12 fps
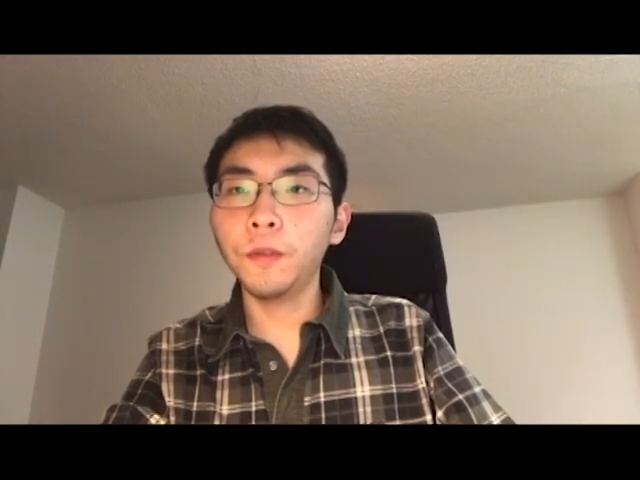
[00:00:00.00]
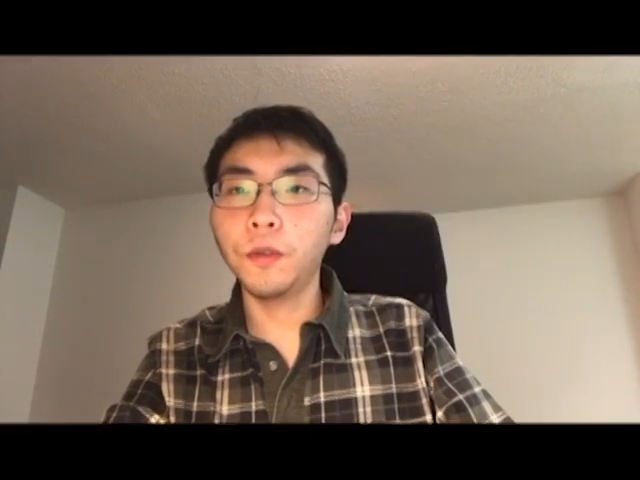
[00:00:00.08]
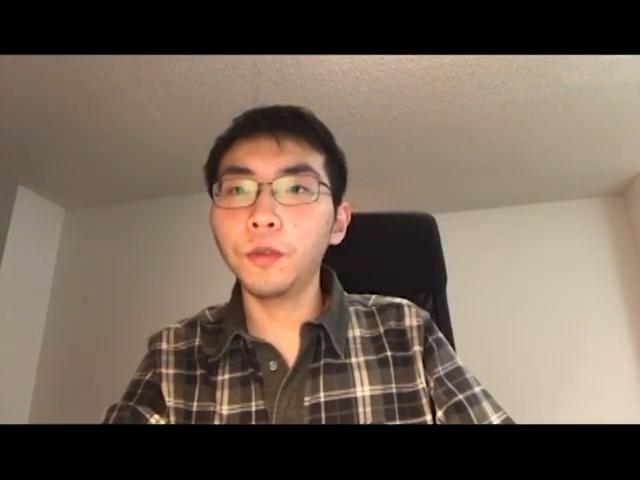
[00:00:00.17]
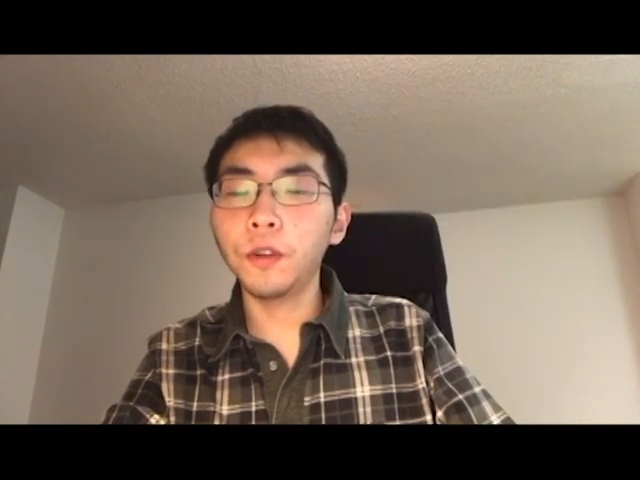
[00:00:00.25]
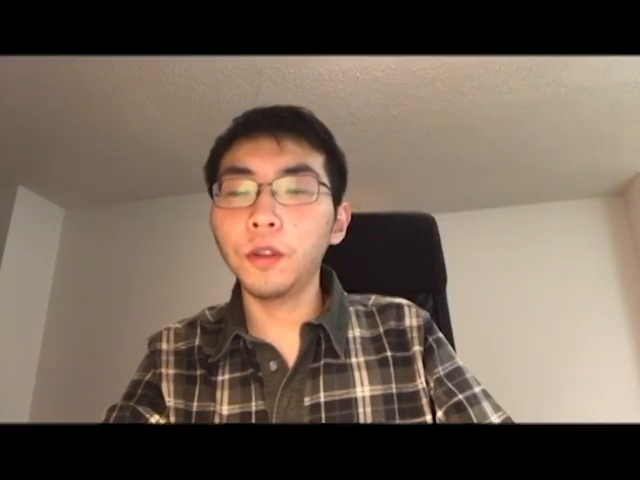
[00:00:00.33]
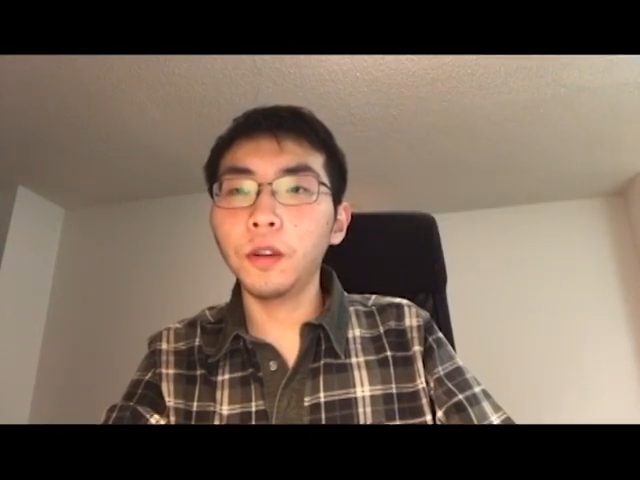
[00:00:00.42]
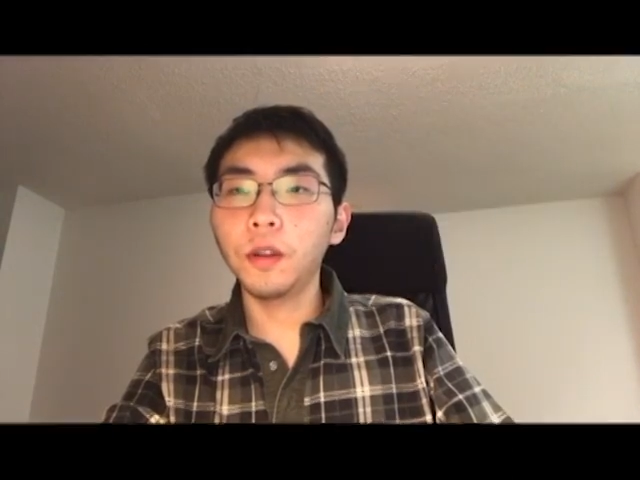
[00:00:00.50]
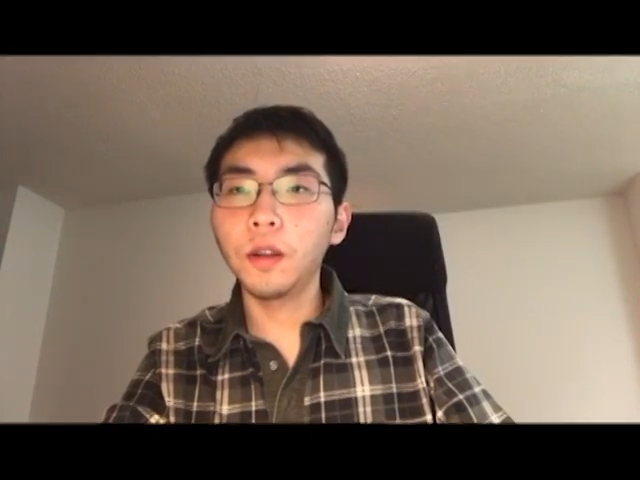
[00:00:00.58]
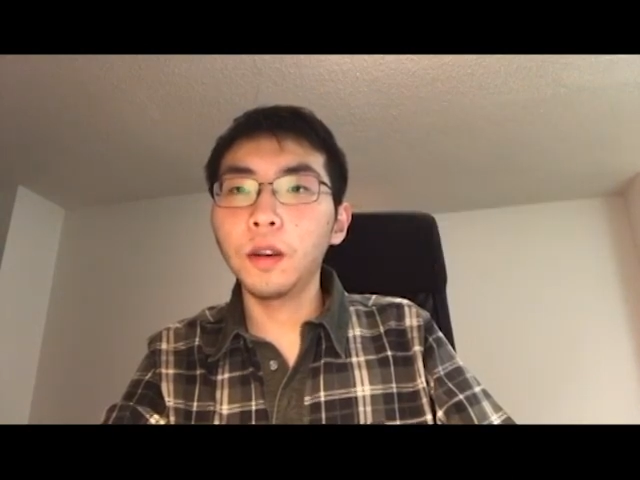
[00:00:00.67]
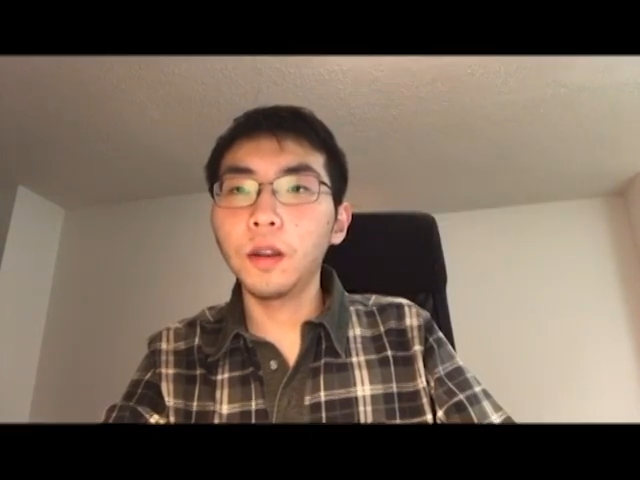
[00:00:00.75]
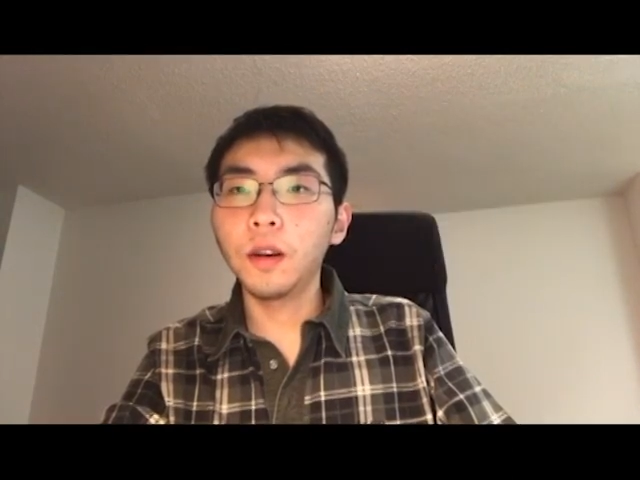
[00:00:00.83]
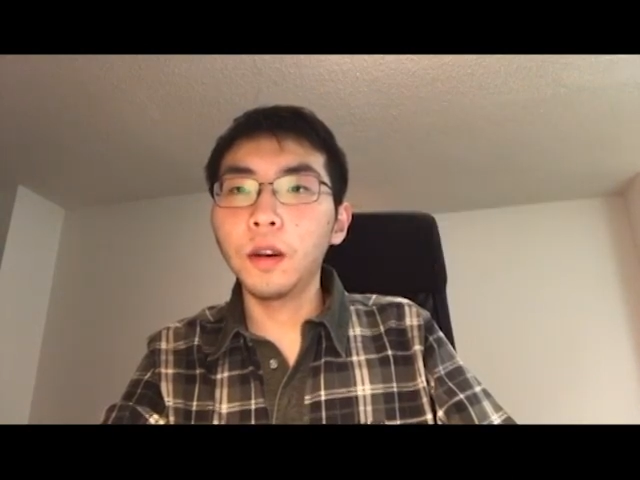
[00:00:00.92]
future
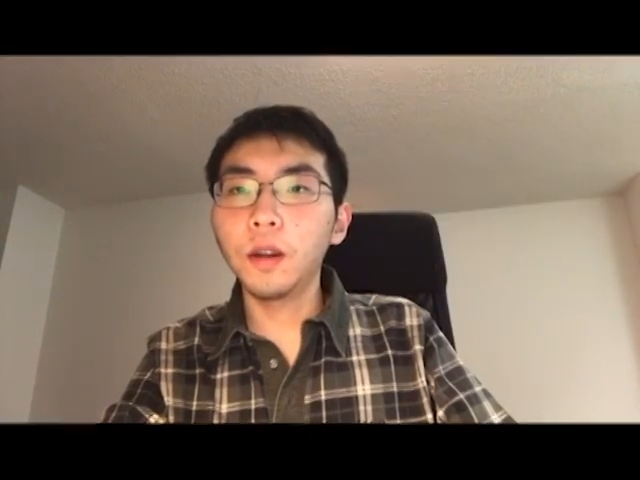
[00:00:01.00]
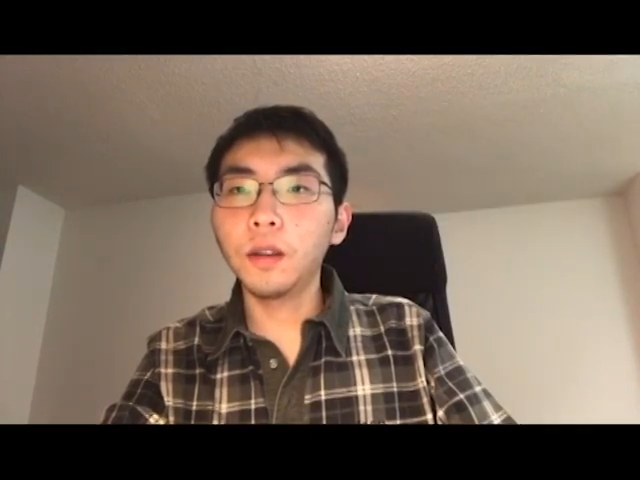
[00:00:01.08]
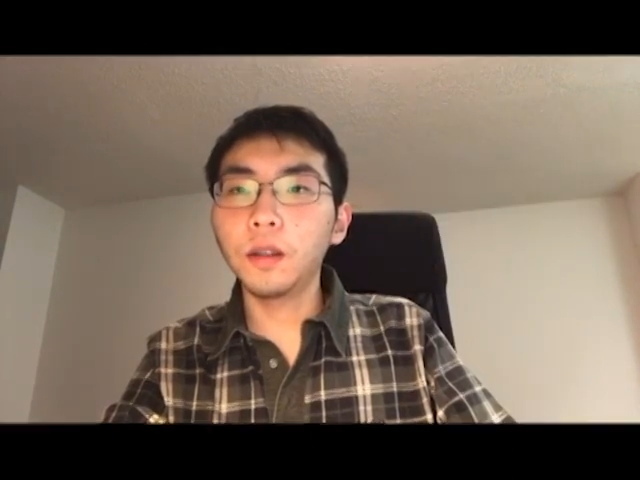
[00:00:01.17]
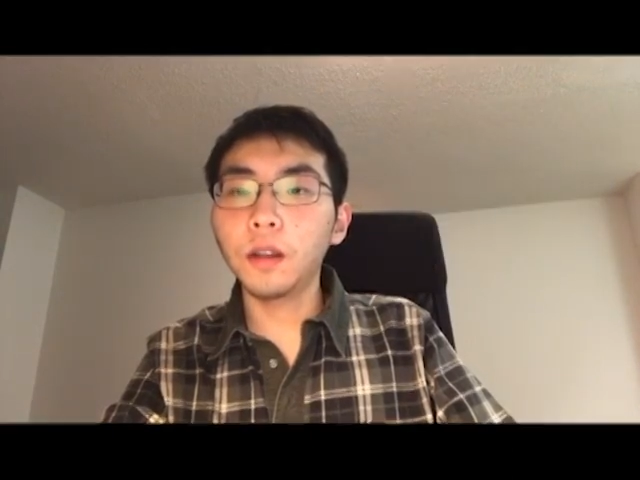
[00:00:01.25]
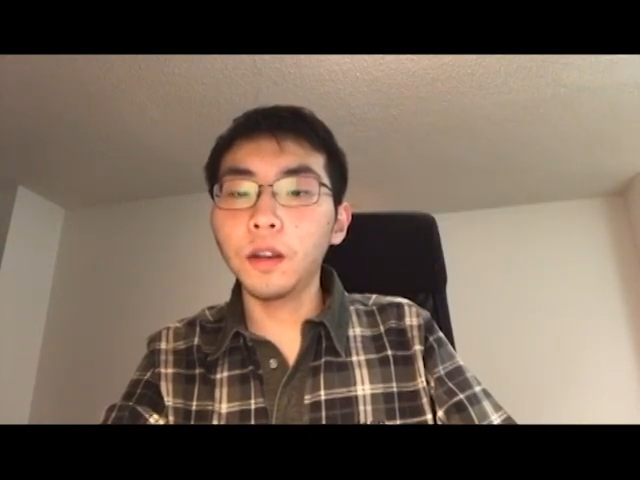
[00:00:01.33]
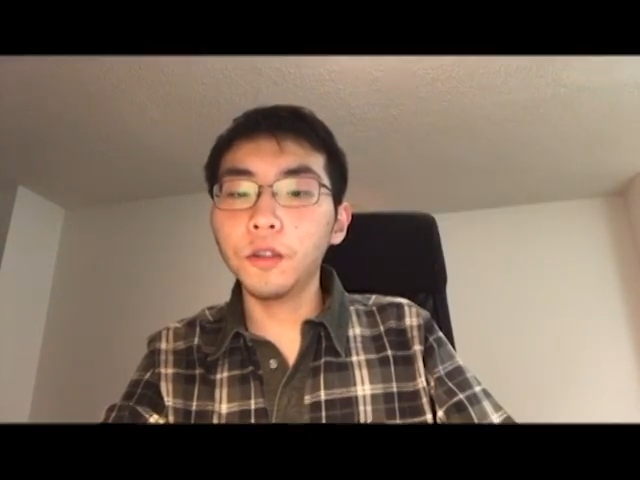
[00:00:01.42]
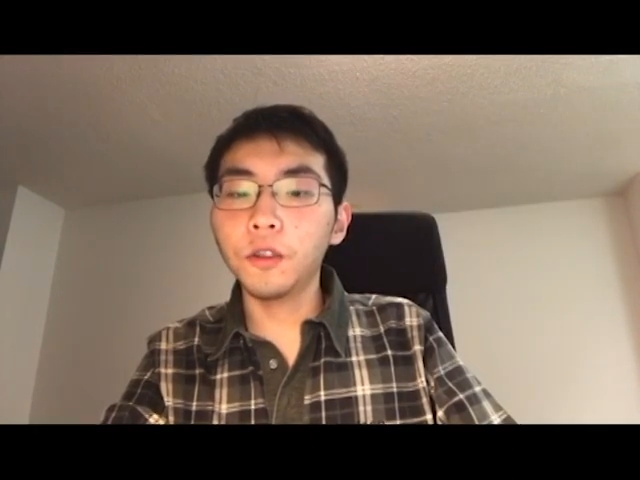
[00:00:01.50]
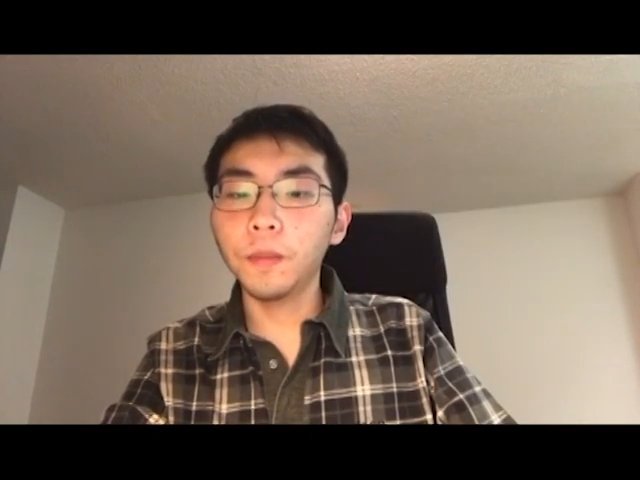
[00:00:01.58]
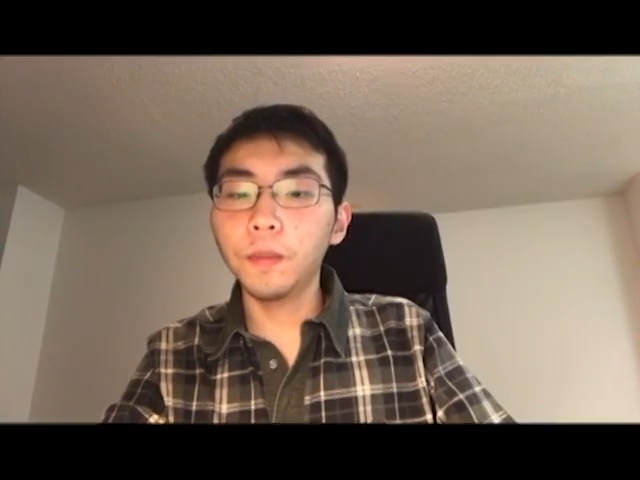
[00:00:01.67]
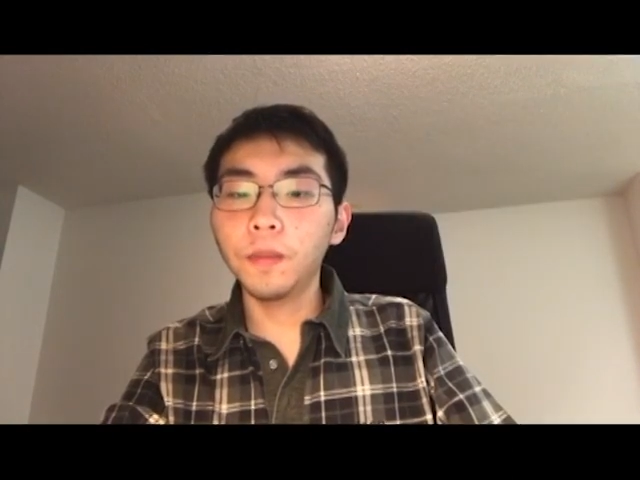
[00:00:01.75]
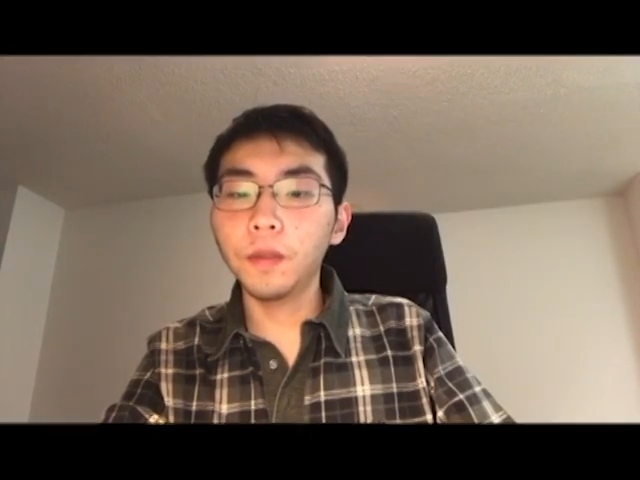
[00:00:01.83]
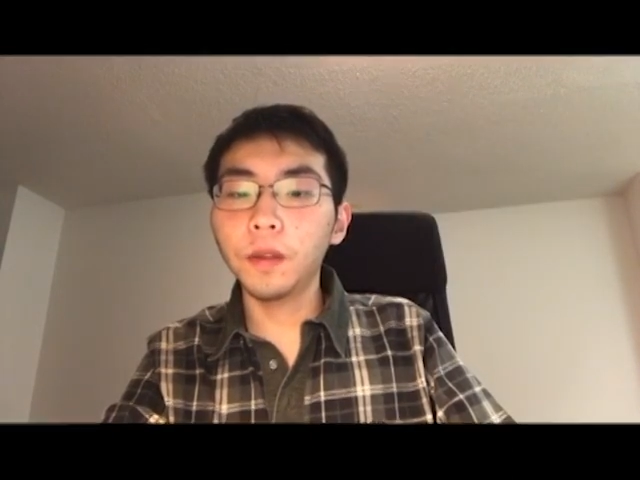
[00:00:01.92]
discussion.